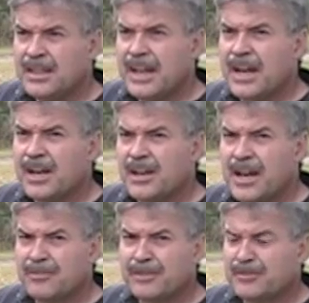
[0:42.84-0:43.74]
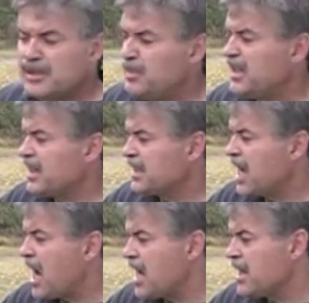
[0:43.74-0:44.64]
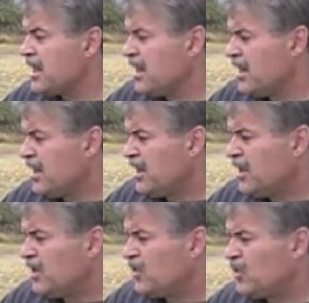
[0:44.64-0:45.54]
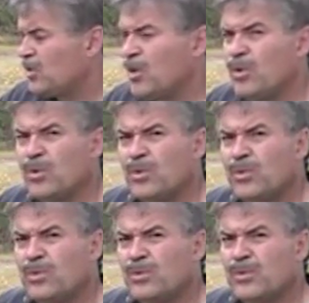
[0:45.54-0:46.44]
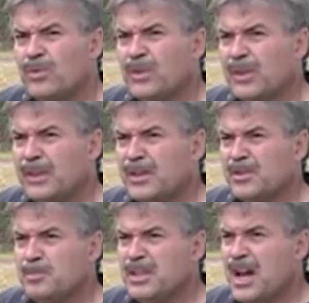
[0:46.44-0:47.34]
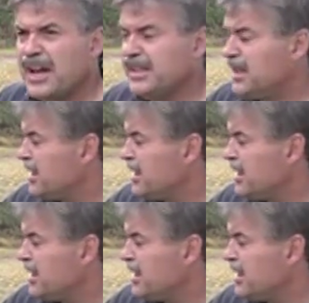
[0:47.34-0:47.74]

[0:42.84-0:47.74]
air at 50 psi. So the theory behind it